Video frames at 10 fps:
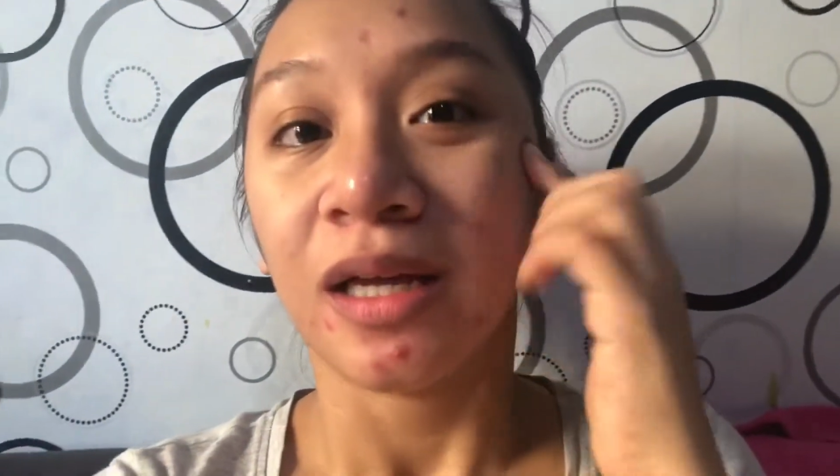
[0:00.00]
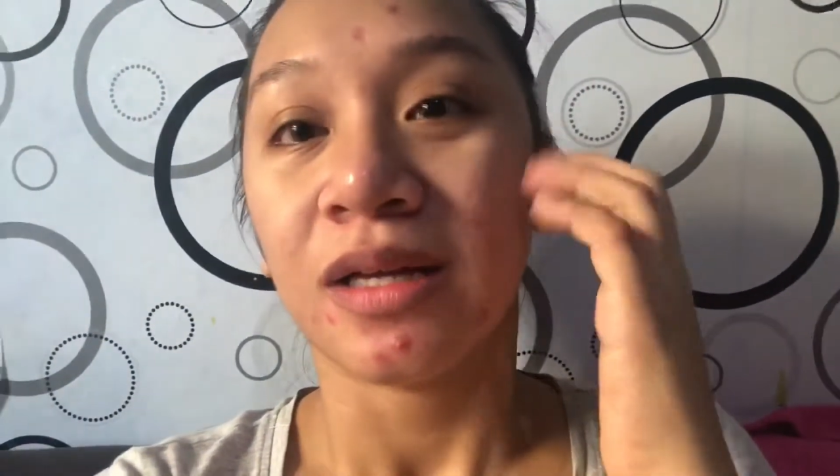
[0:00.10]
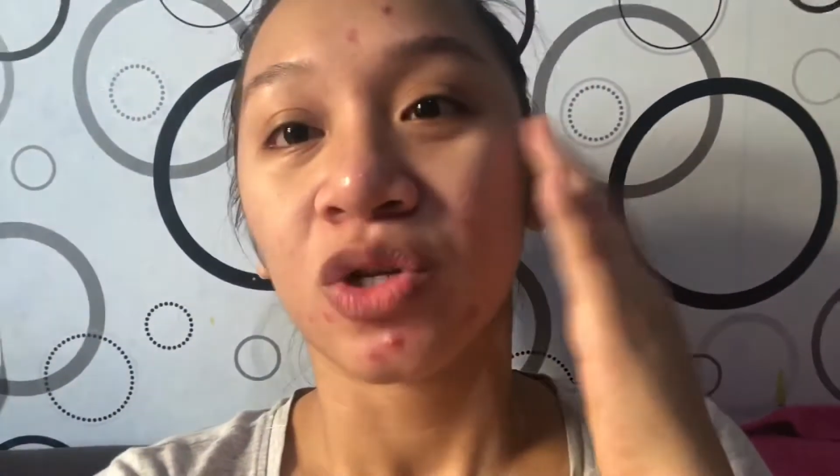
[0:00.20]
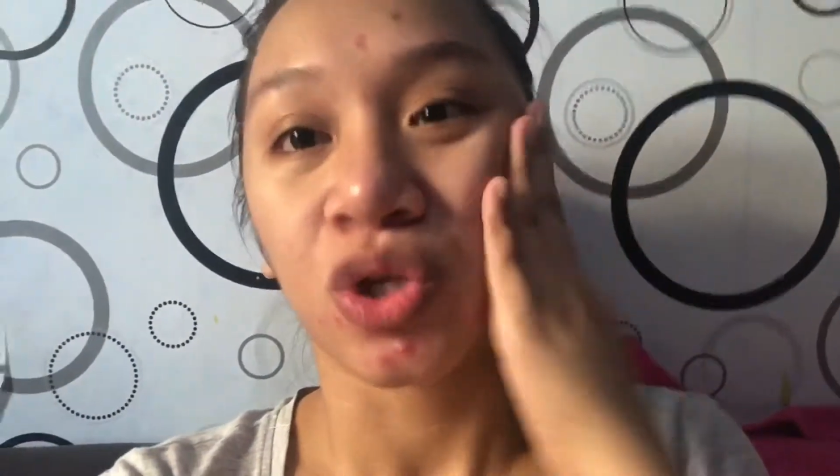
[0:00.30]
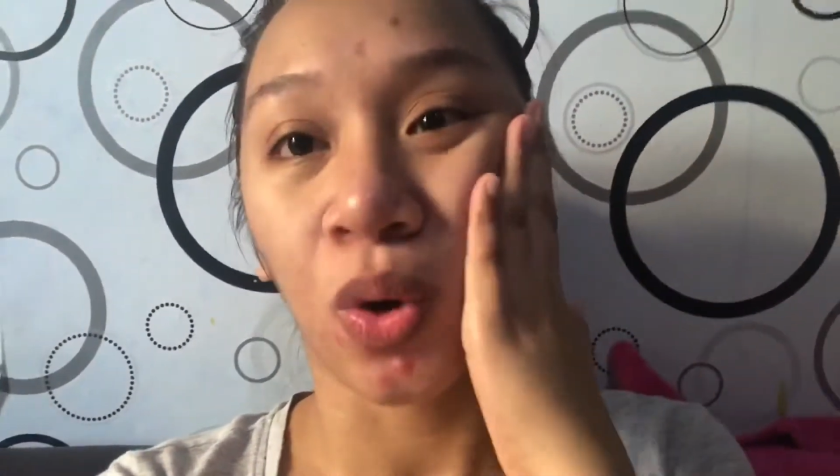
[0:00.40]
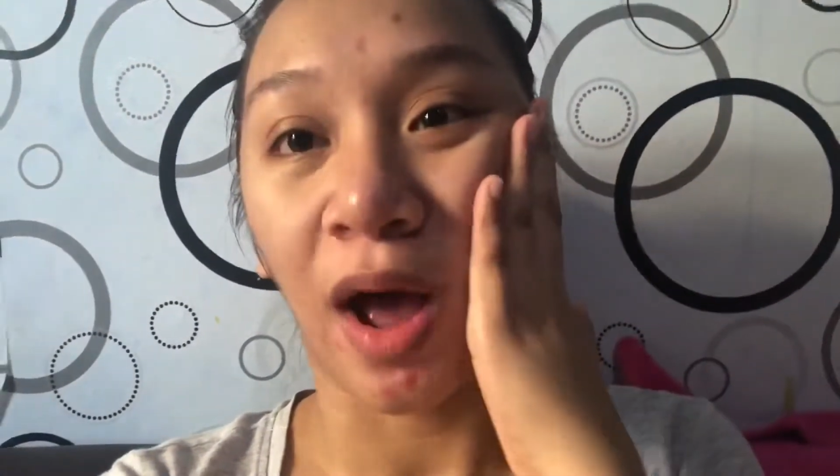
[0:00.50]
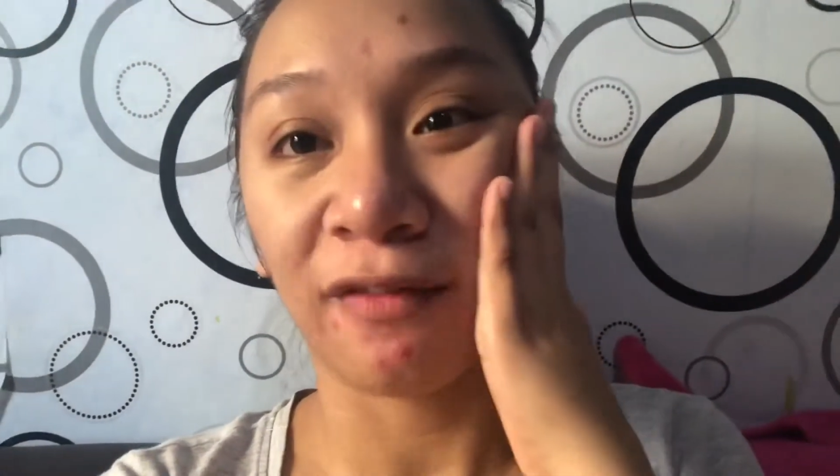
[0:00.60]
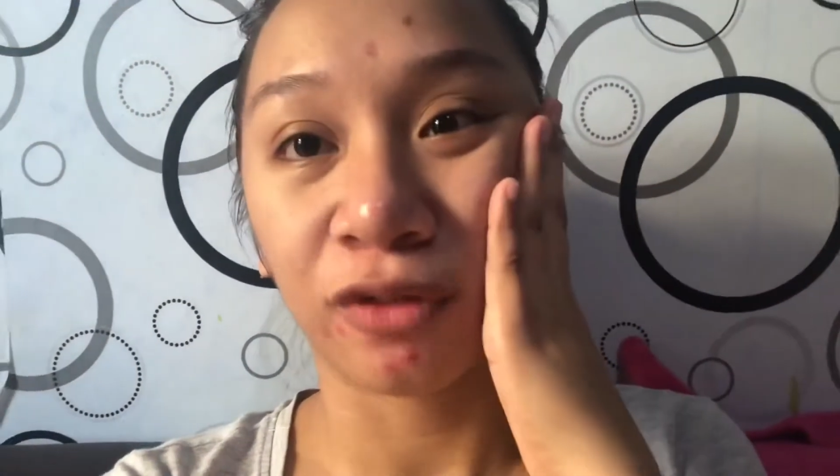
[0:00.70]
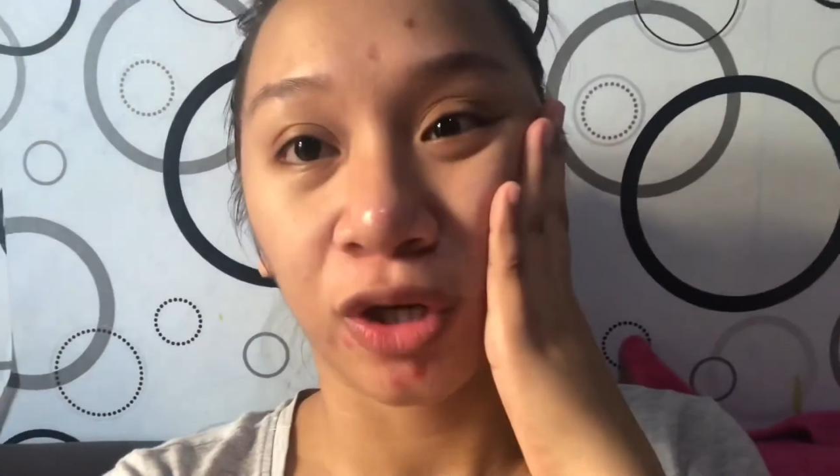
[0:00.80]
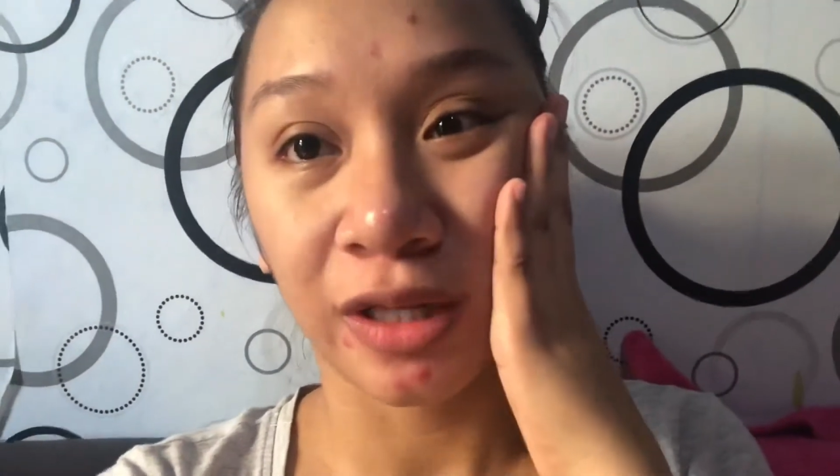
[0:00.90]
So,
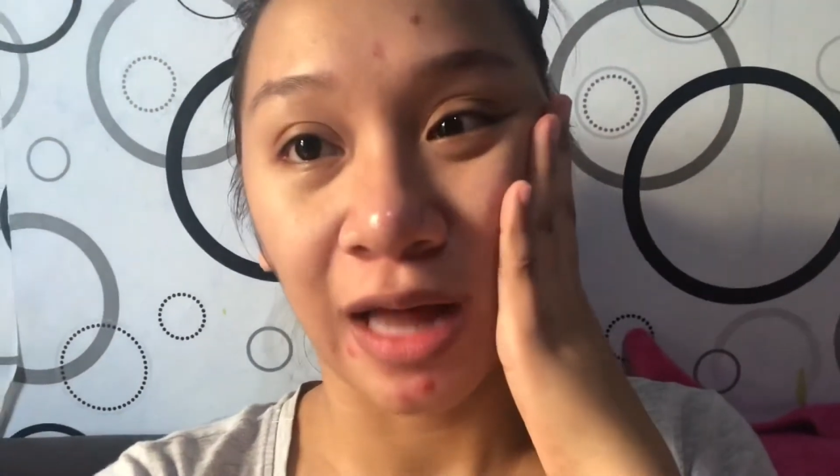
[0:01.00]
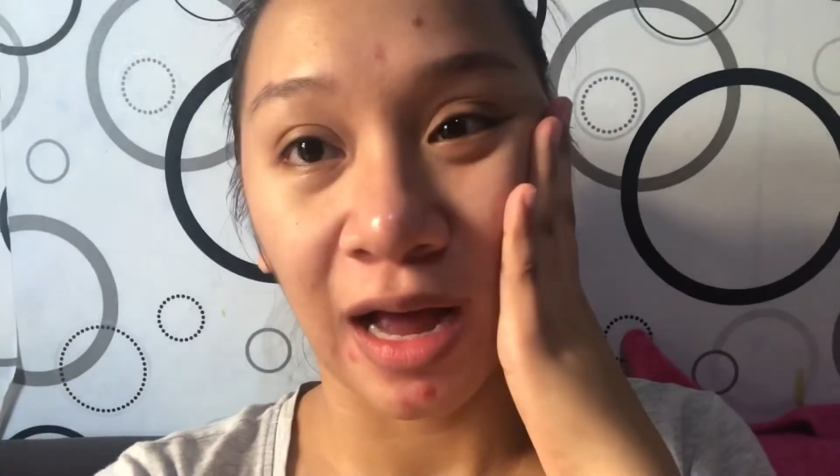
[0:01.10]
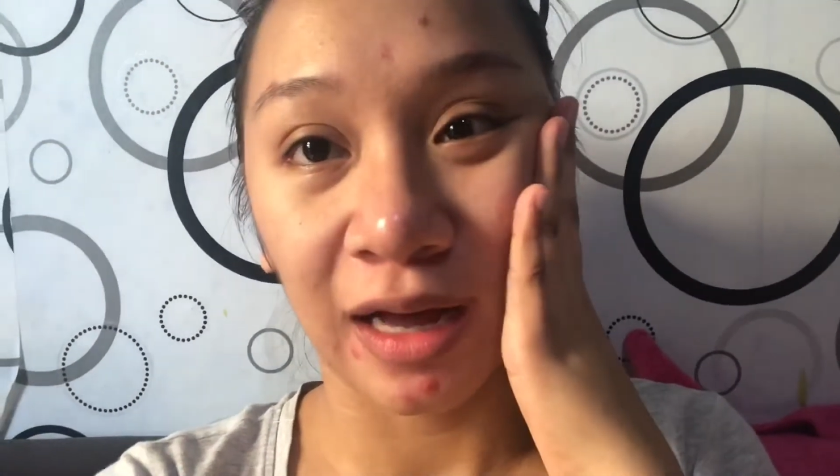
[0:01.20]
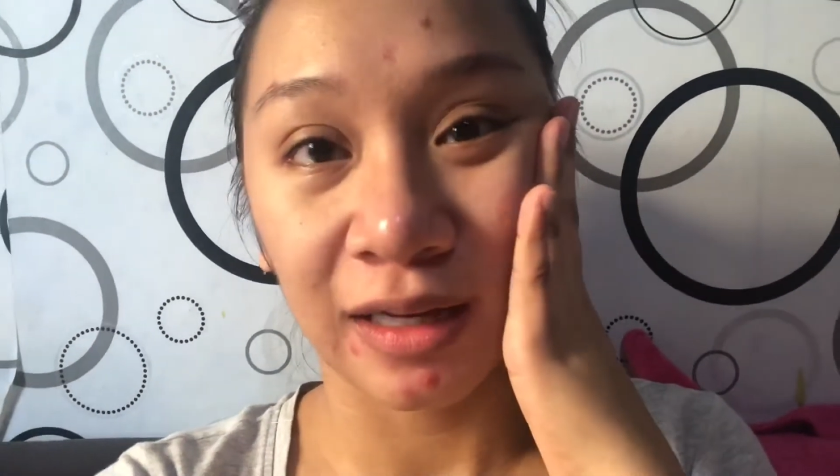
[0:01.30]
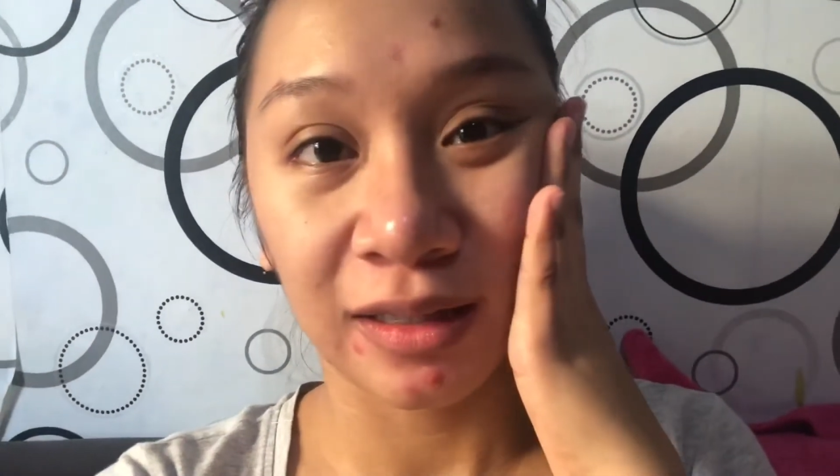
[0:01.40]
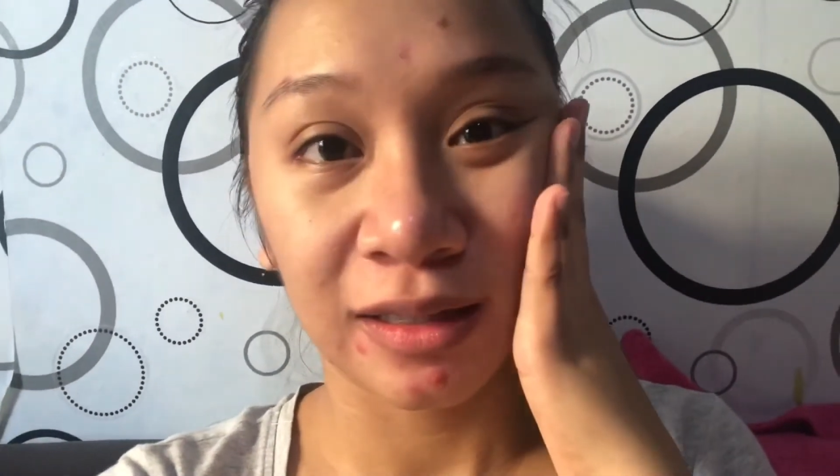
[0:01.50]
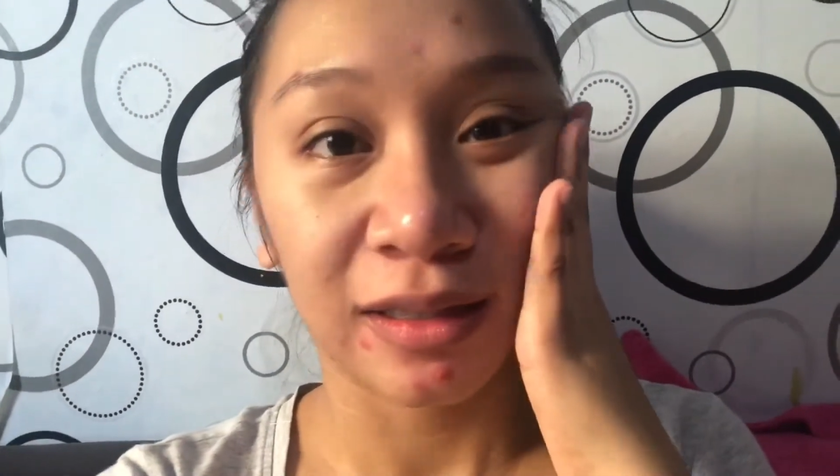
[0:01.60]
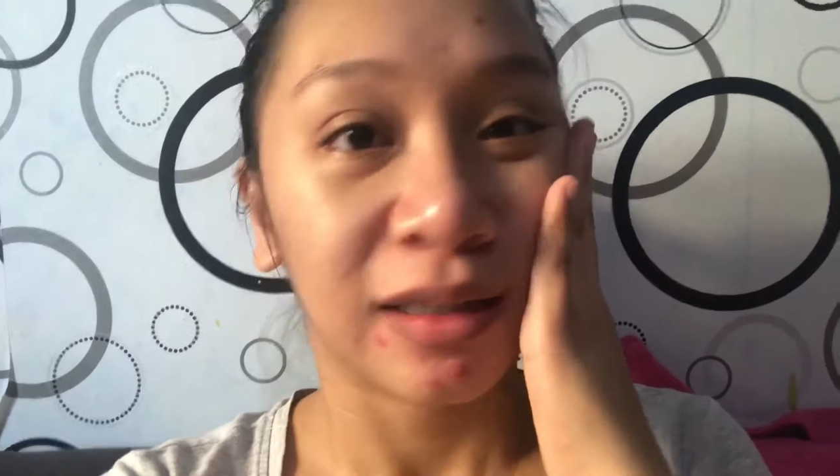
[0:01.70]
after that,